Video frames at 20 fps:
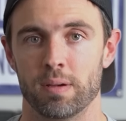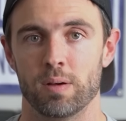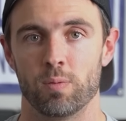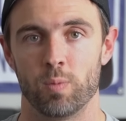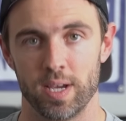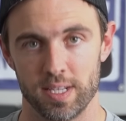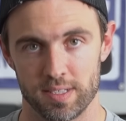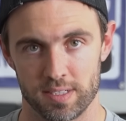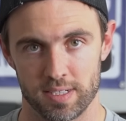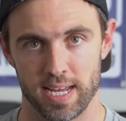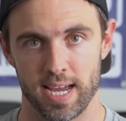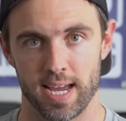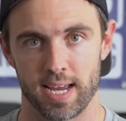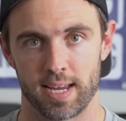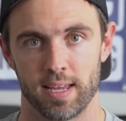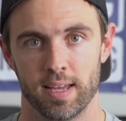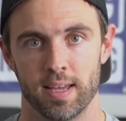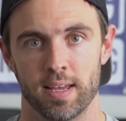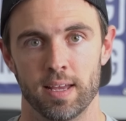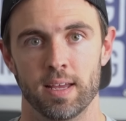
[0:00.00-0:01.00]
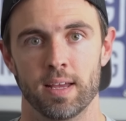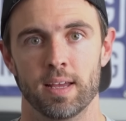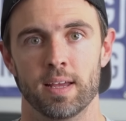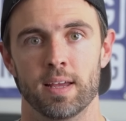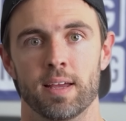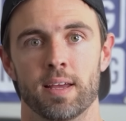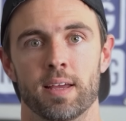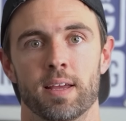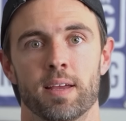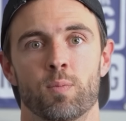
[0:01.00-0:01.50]
my weight stack.
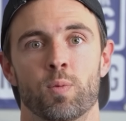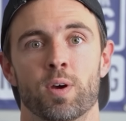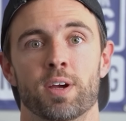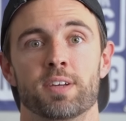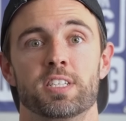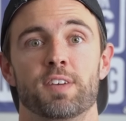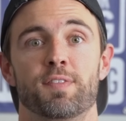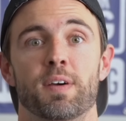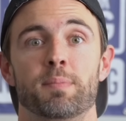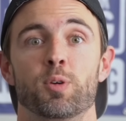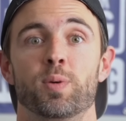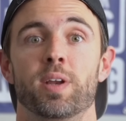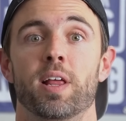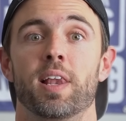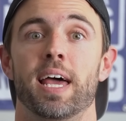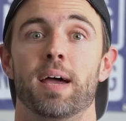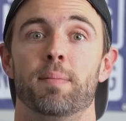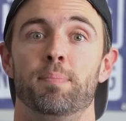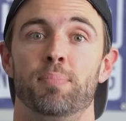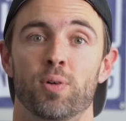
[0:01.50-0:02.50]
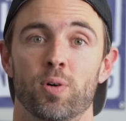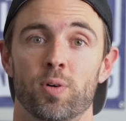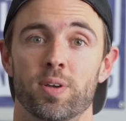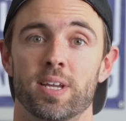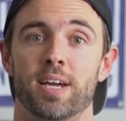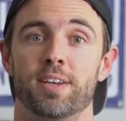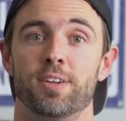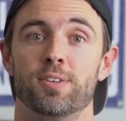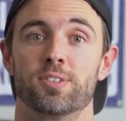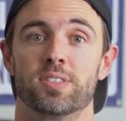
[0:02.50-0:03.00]
Whereas if I'm doing a lat pull
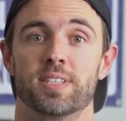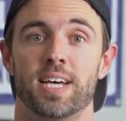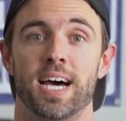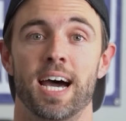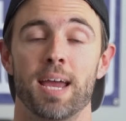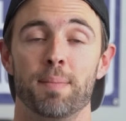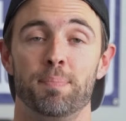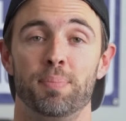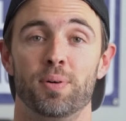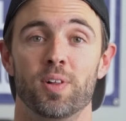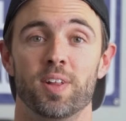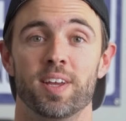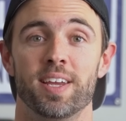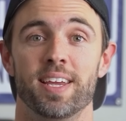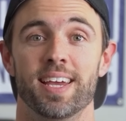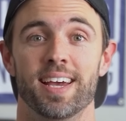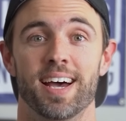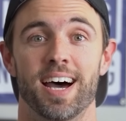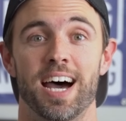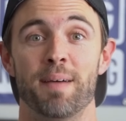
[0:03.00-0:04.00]
down using the high pulley,